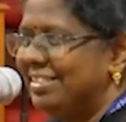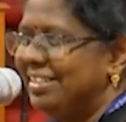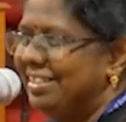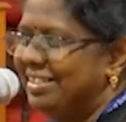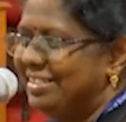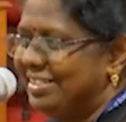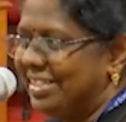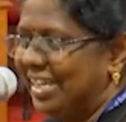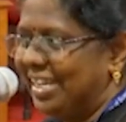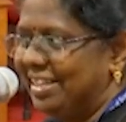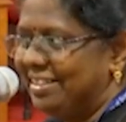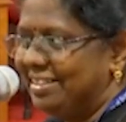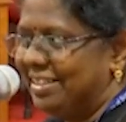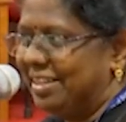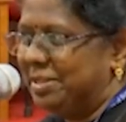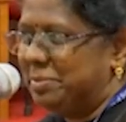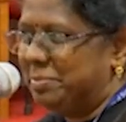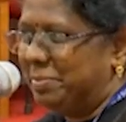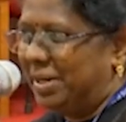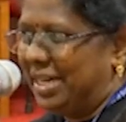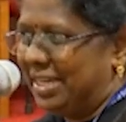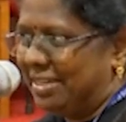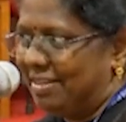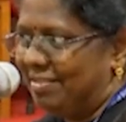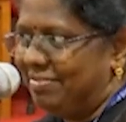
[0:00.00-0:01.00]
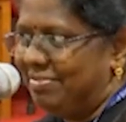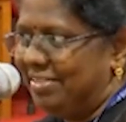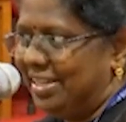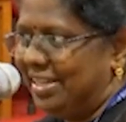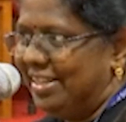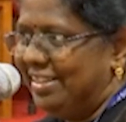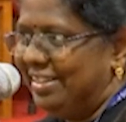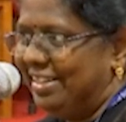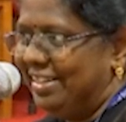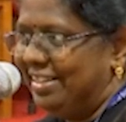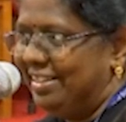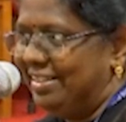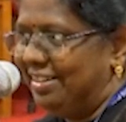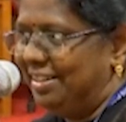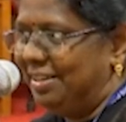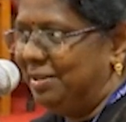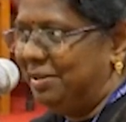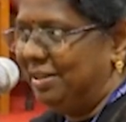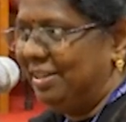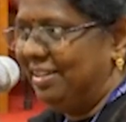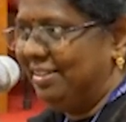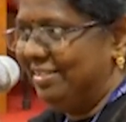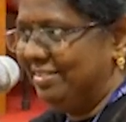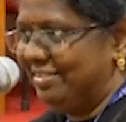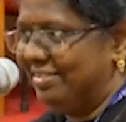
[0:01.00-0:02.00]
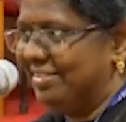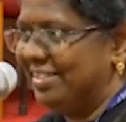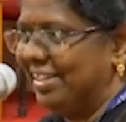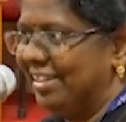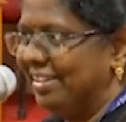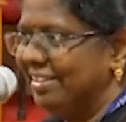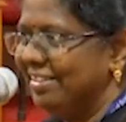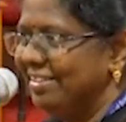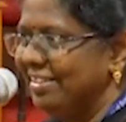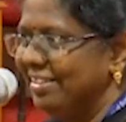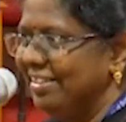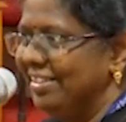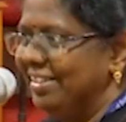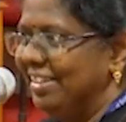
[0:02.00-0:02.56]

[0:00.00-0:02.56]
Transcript: uh, take that butterfly needle thing